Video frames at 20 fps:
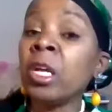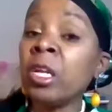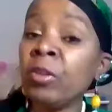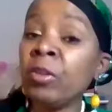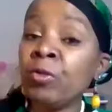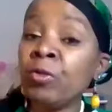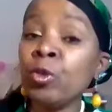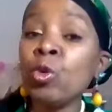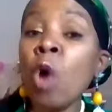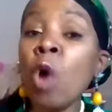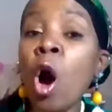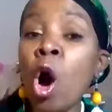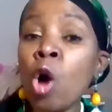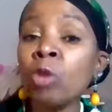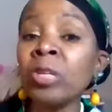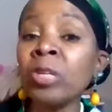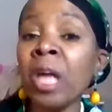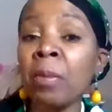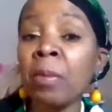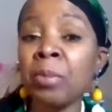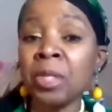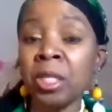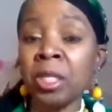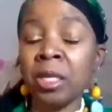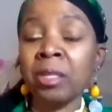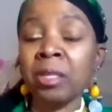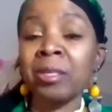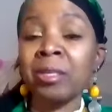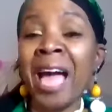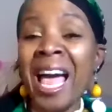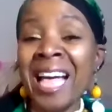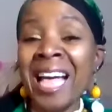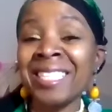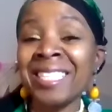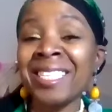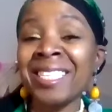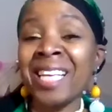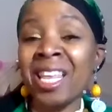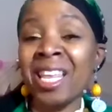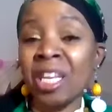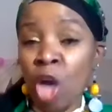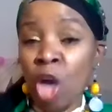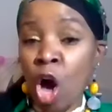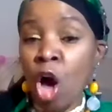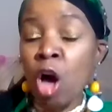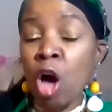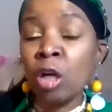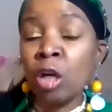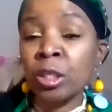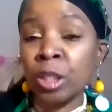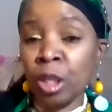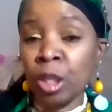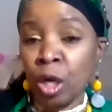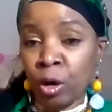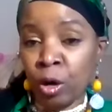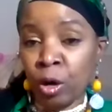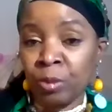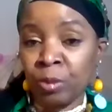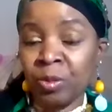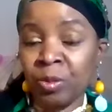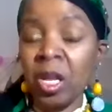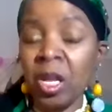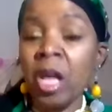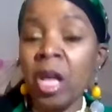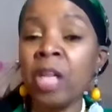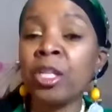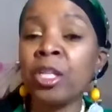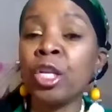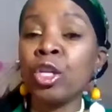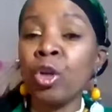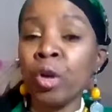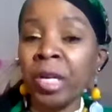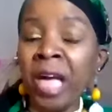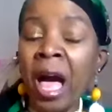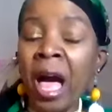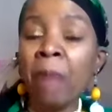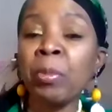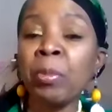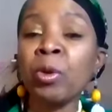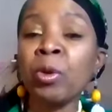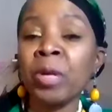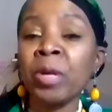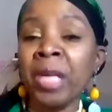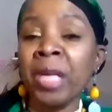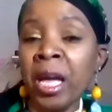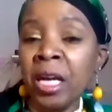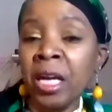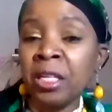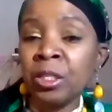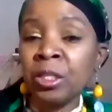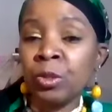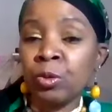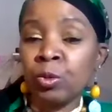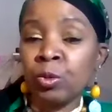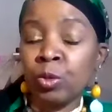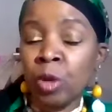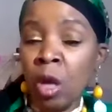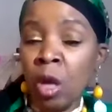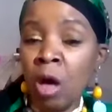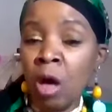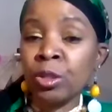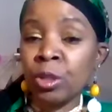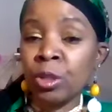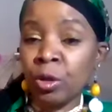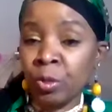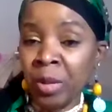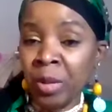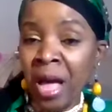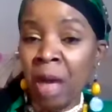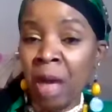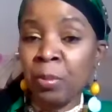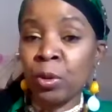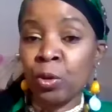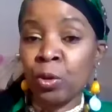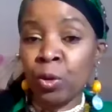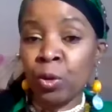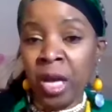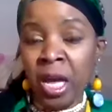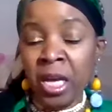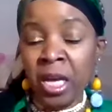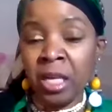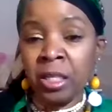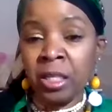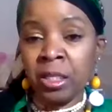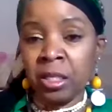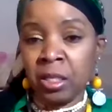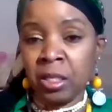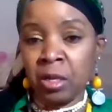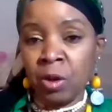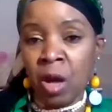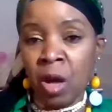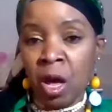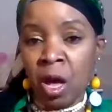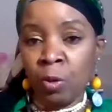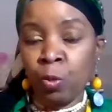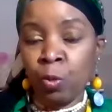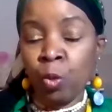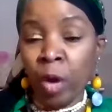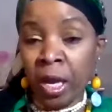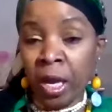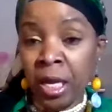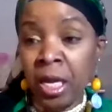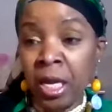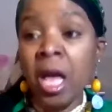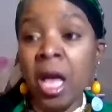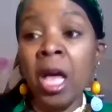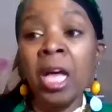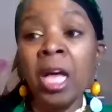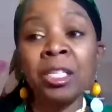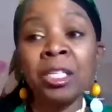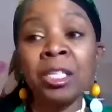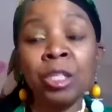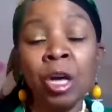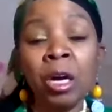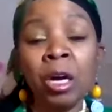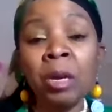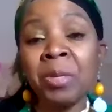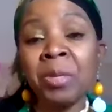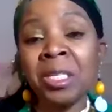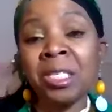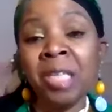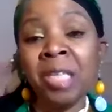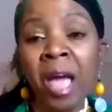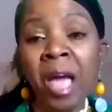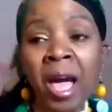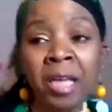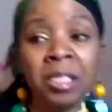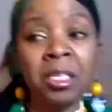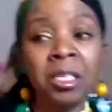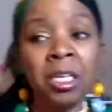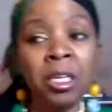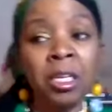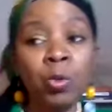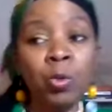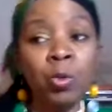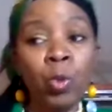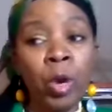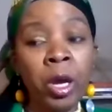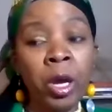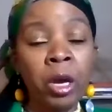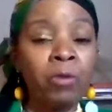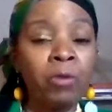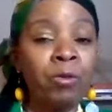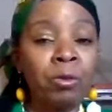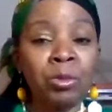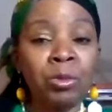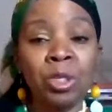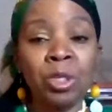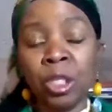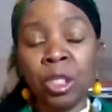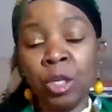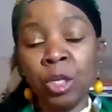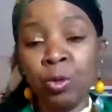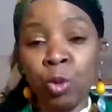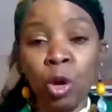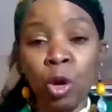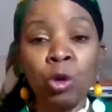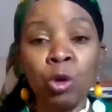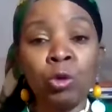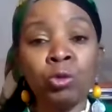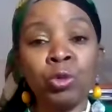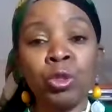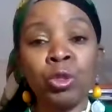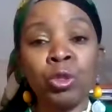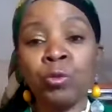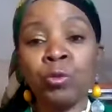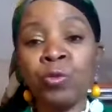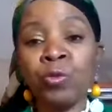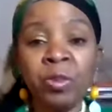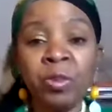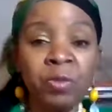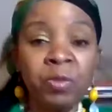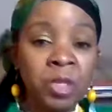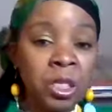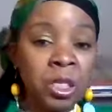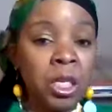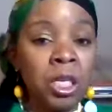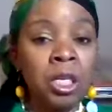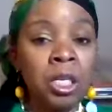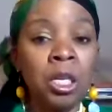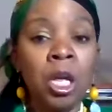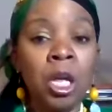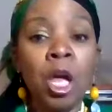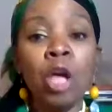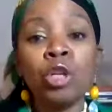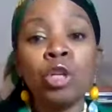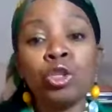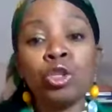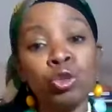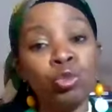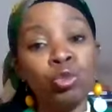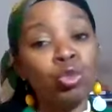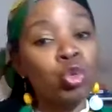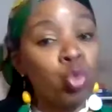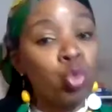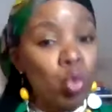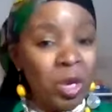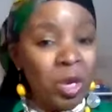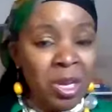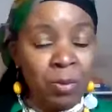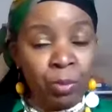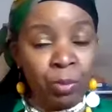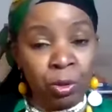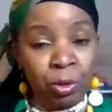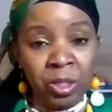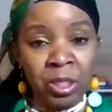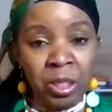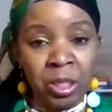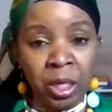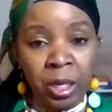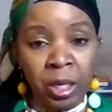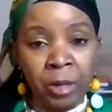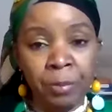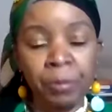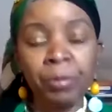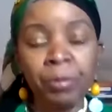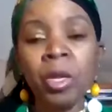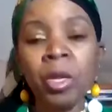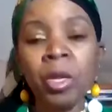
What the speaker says: If you hold that particular asset long terms, then your capital gains, long-term capital gains rate is going to be taxed anywhere from 0 to 15 to 20%.